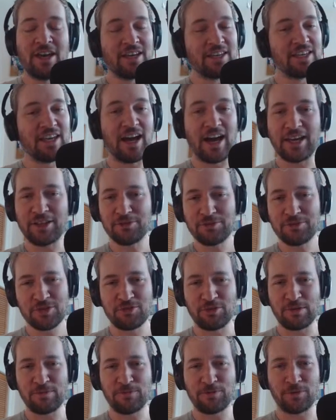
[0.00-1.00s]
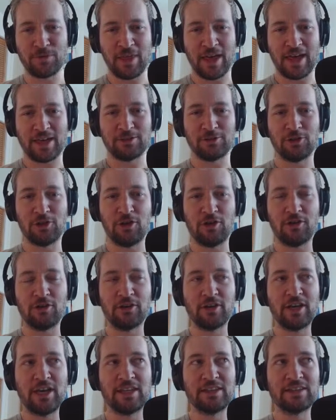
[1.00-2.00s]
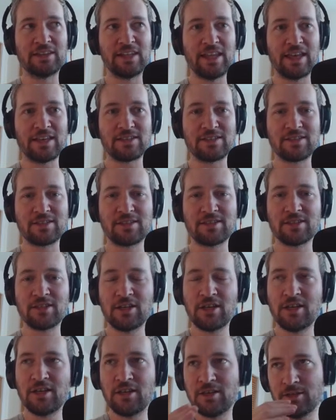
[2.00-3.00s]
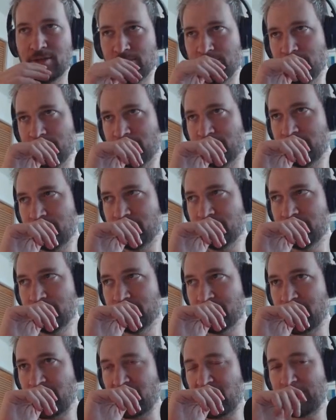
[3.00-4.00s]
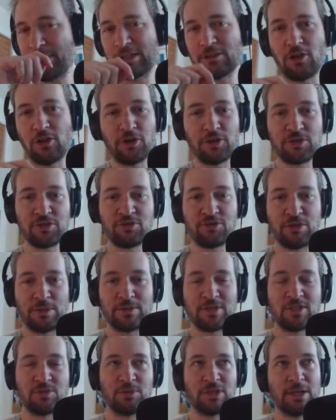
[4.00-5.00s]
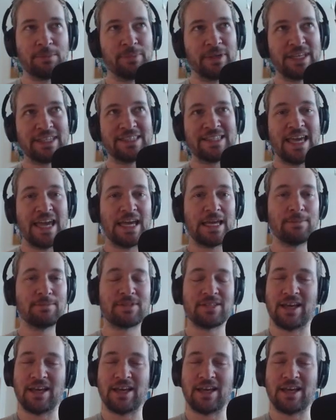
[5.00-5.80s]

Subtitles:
Yeah, I don't stream for that long unless I think my longest streams is when I played games.